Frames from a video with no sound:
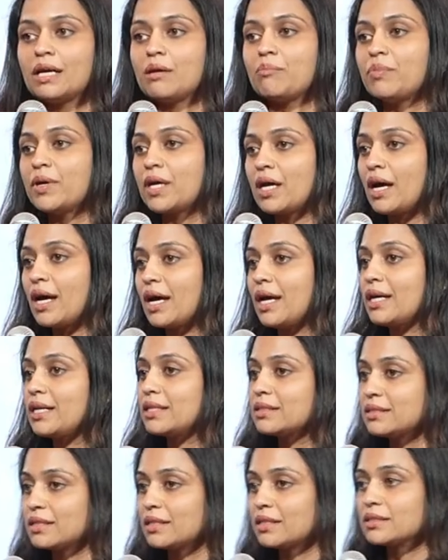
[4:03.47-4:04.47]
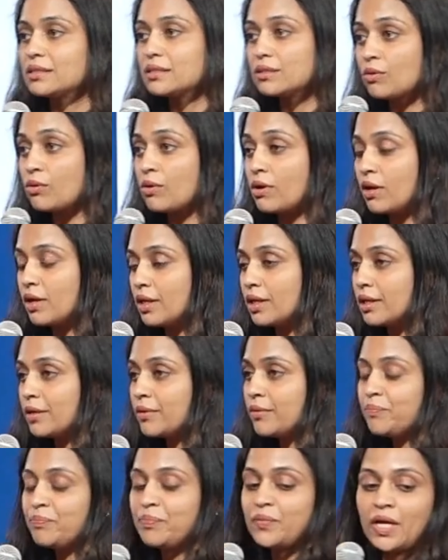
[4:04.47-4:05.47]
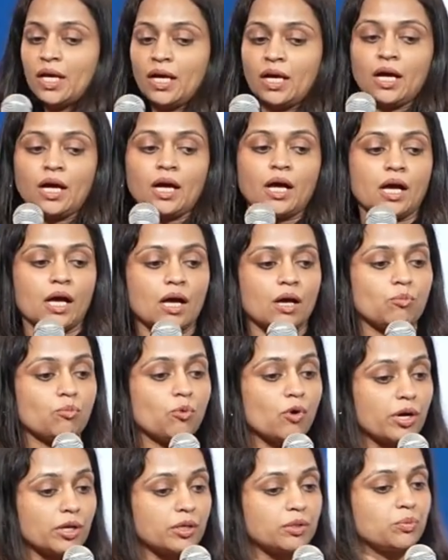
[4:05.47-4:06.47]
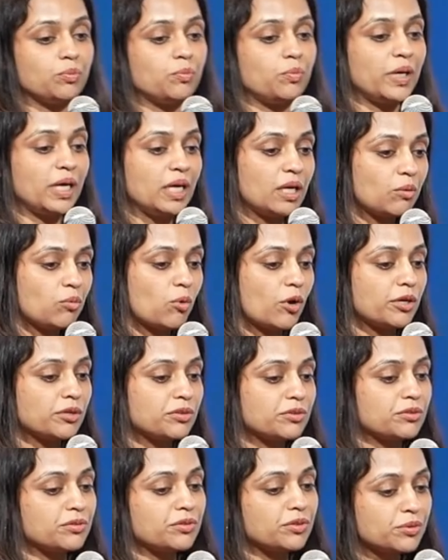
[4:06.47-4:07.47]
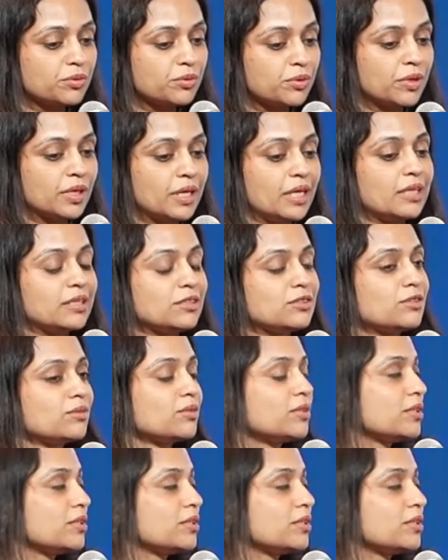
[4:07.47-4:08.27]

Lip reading: KPIs, and so on. What we want to do is to